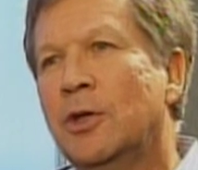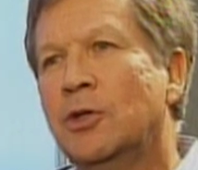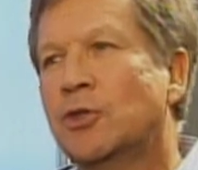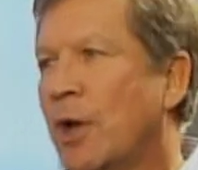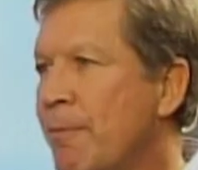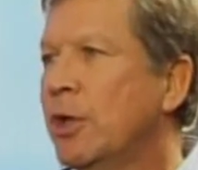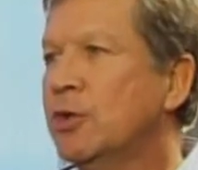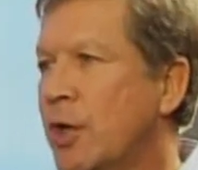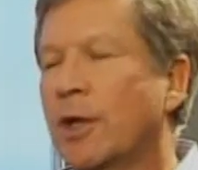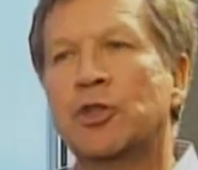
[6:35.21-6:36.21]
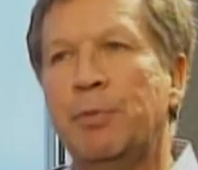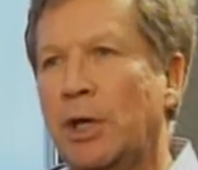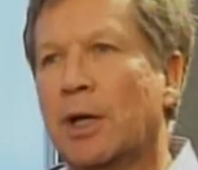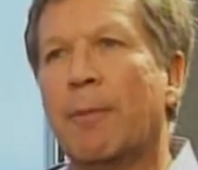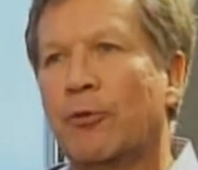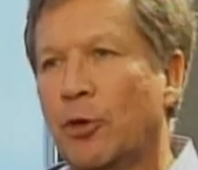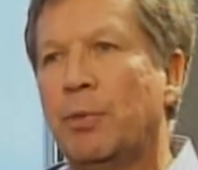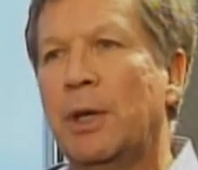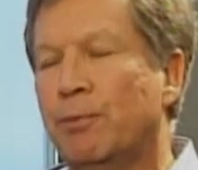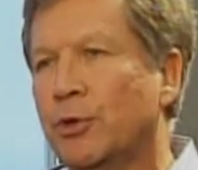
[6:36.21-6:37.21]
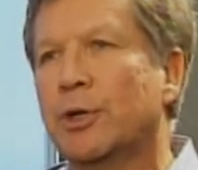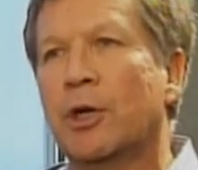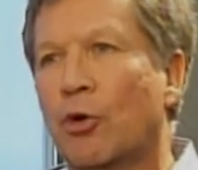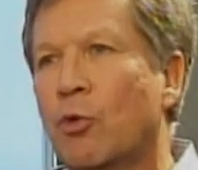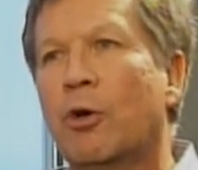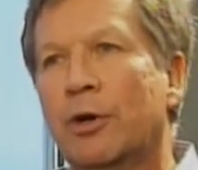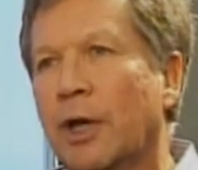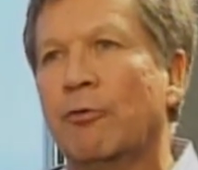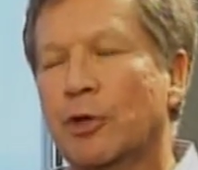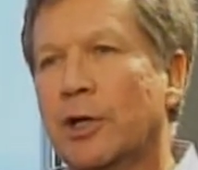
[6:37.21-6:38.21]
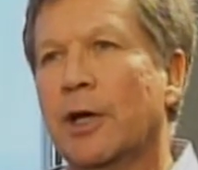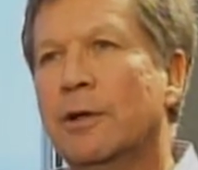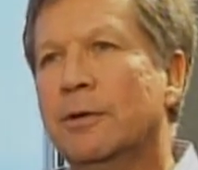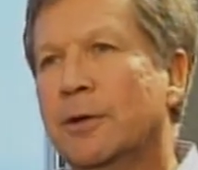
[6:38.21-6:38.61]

Somebody's got to speak up for the people that go to work every day.